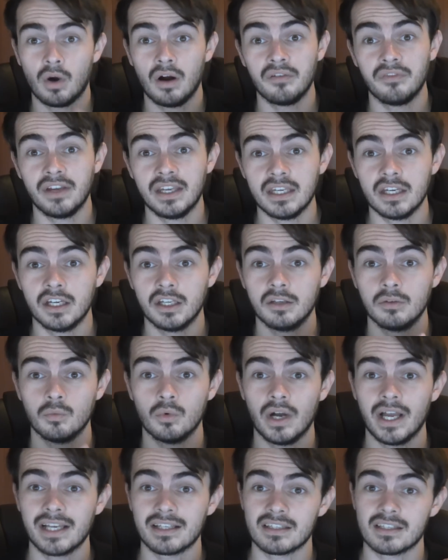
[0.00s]
what I've eaten,
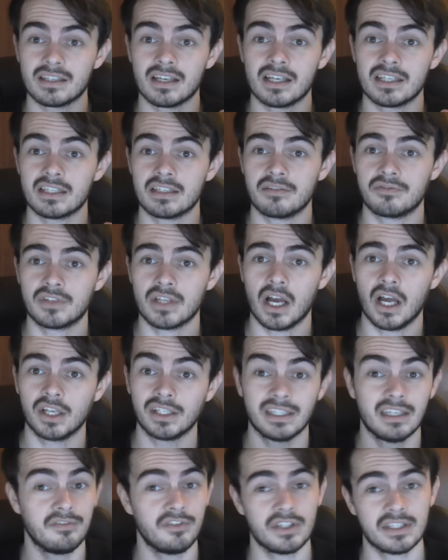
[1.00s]
what exercises I've
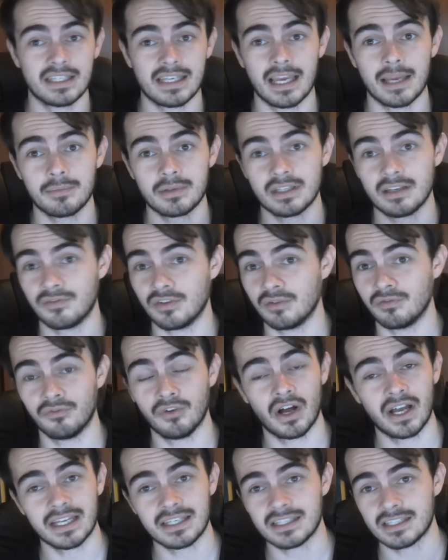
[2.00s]
done, give you tips, give you
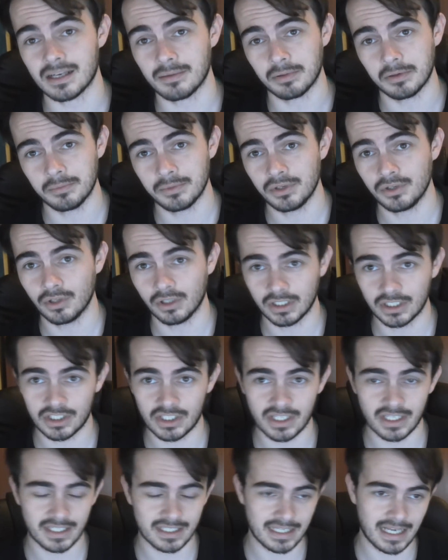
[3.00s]
advice, supplement
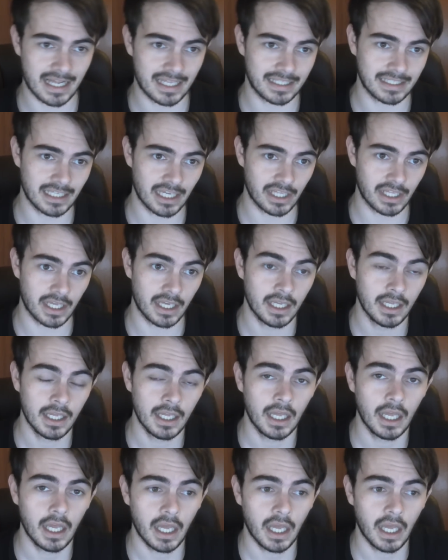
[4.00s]
knowledge, this, that, and the other.